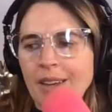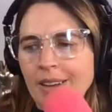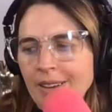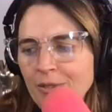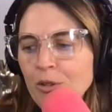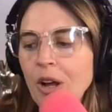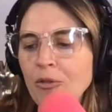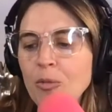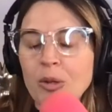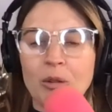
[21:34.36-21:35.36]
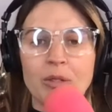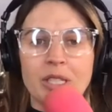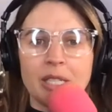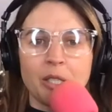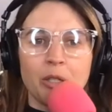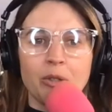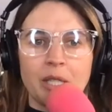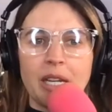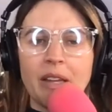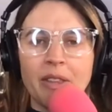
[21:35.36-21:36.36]
If you're not familiar with a test
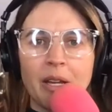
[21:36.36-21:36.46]
jacuzzi, they